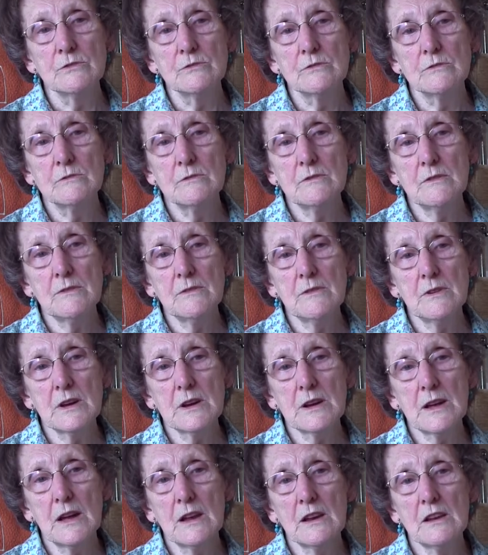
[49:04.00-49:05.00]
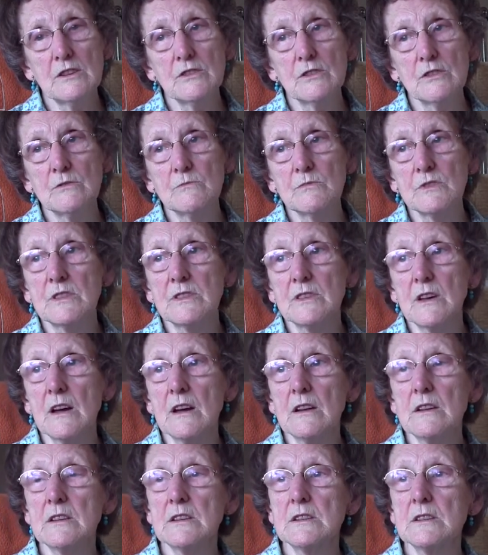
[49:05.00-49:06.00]
So I carried on with
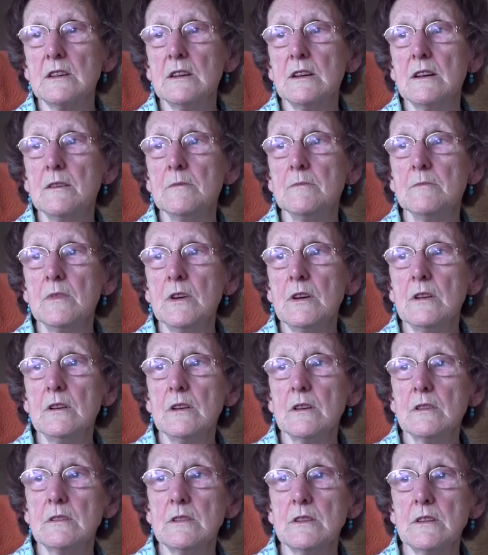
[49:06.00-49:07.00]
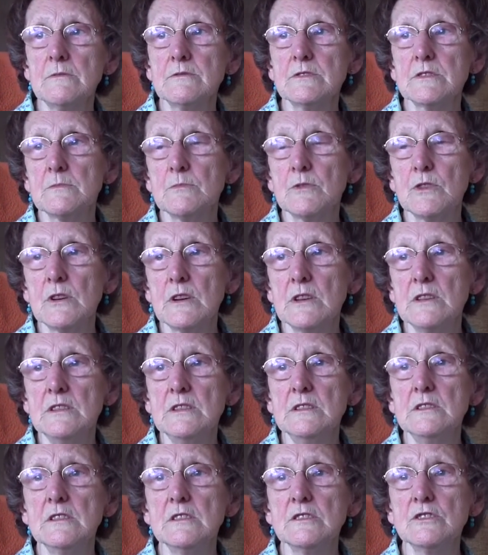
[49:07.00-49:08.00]
that, um, and I think it was about a
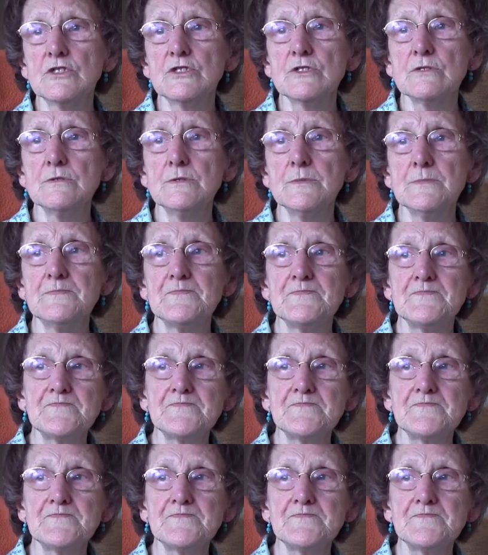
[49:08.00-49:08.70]
year or so.